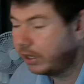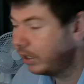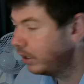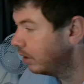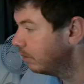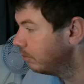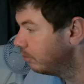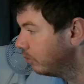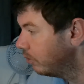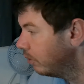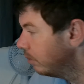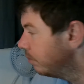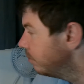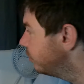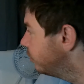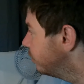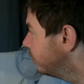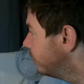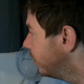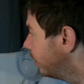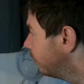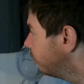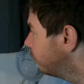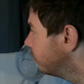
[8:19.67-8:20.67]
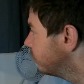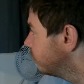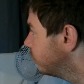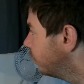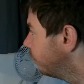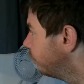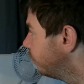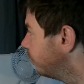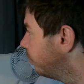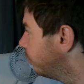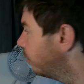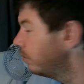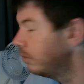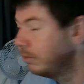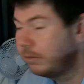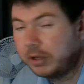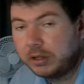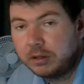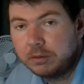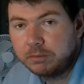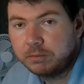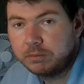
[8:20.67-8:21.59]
I can promise you that will solve your problem.